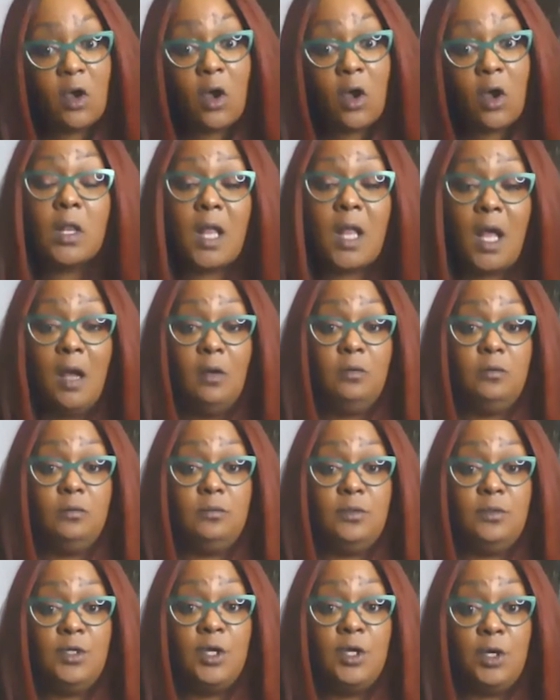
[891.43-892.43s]
call out.
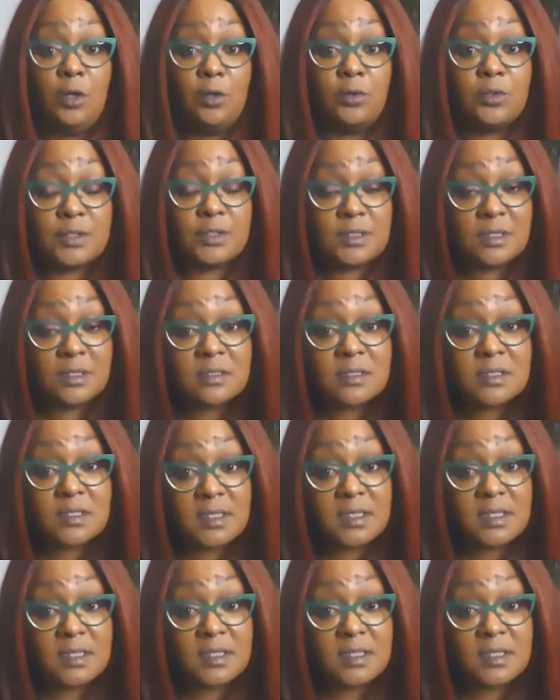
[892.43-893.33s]
You know, you're still yeah.